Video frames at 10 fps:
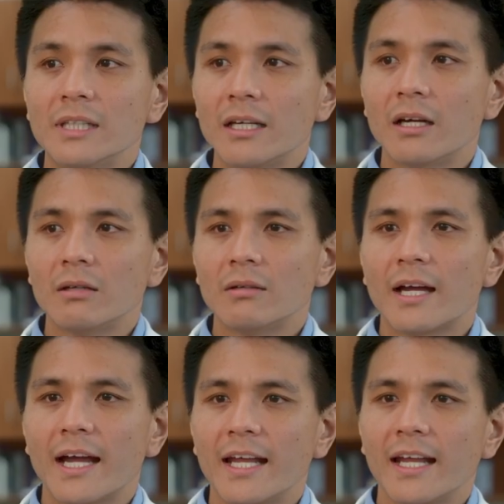leo
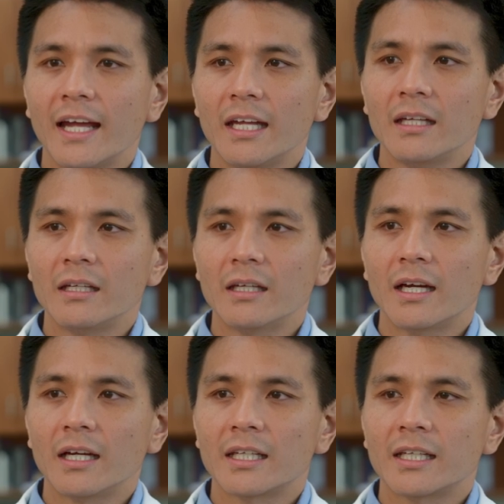had a
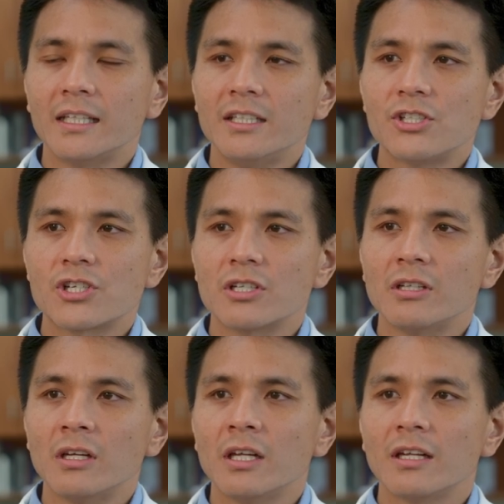uh,
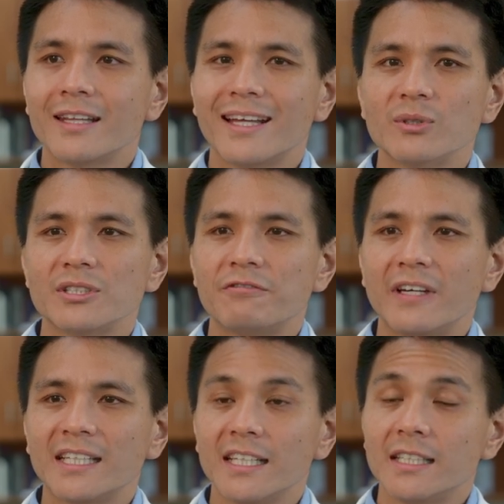condition that was
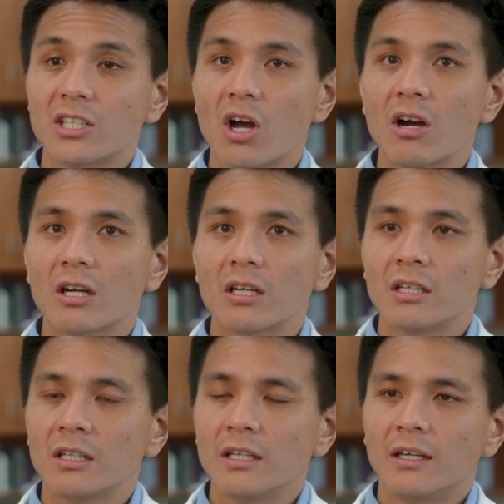affecting his hock
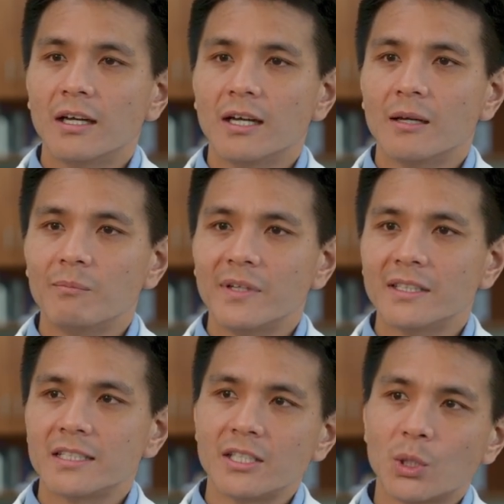um,
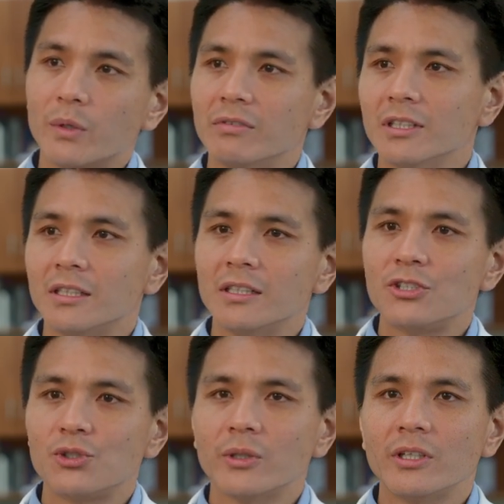it's the equivalent
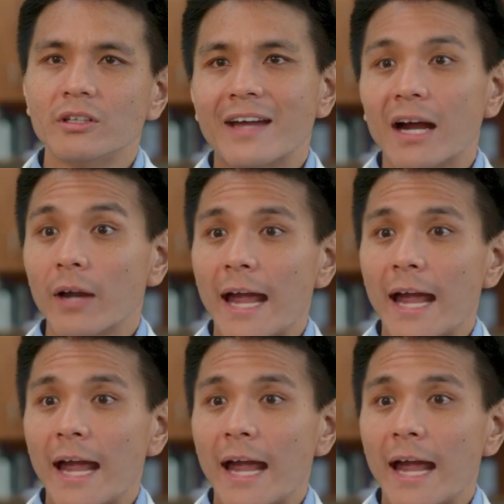joint of our